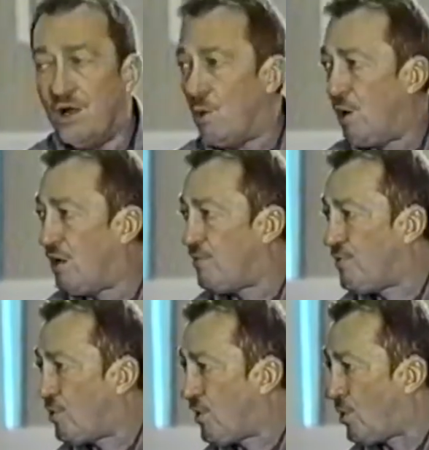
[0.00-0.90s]
Well,
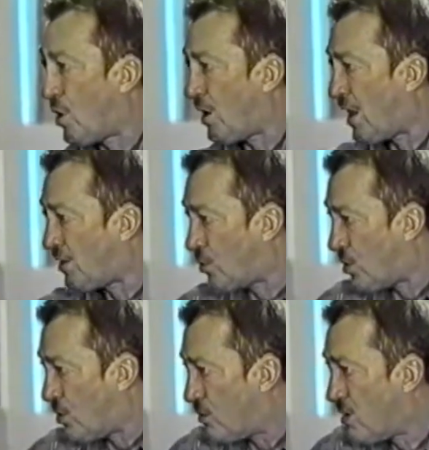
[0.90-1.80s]
we all had a
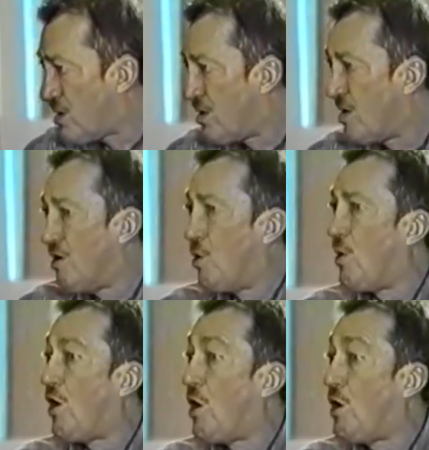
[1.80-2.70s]
womb.
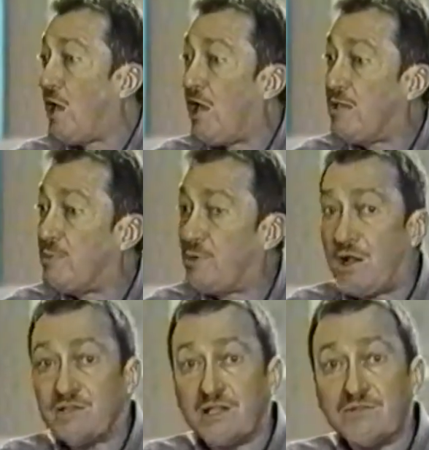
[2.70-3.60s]
We all had the
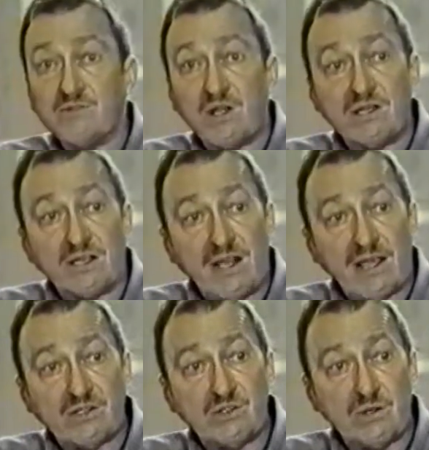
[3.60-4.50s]
project of trying to
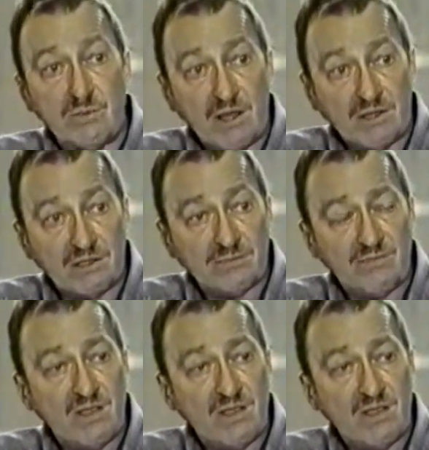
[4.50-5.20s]
connect to a mother.